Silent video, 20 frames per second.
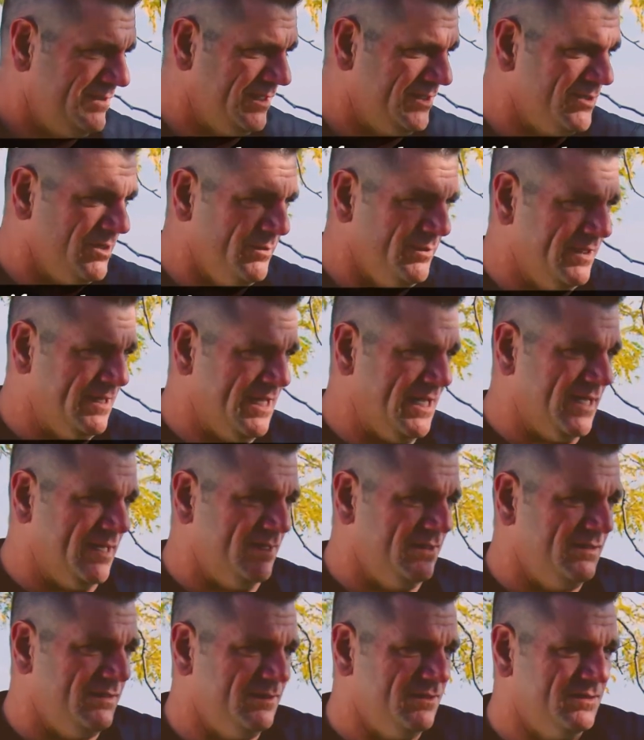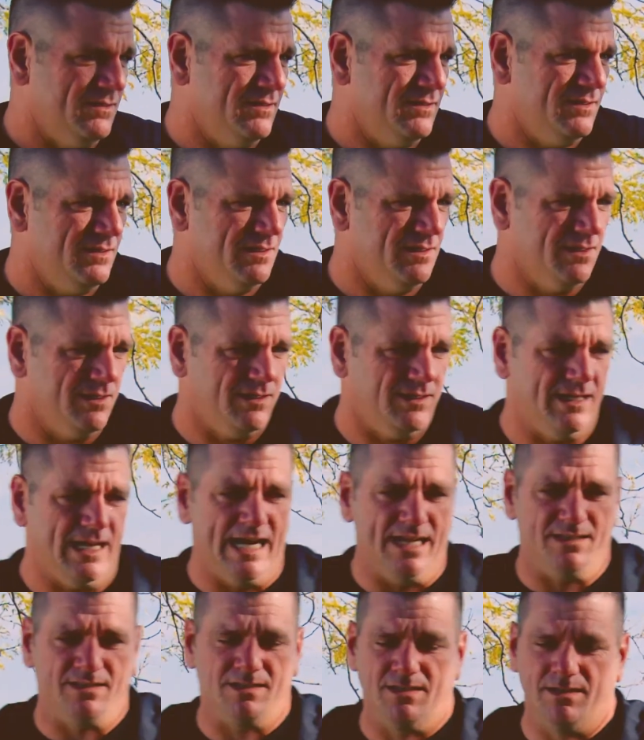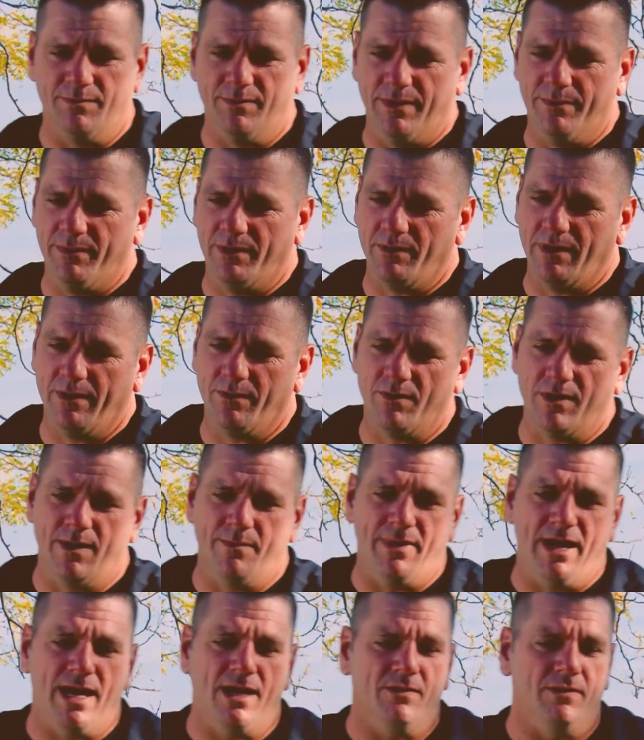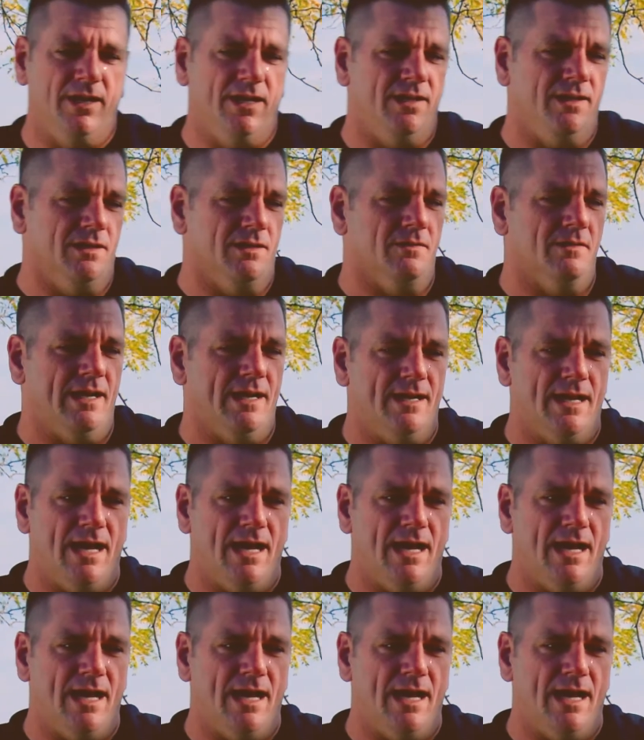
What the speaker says: told me that God's gonna meet me right where I'm at, right here, right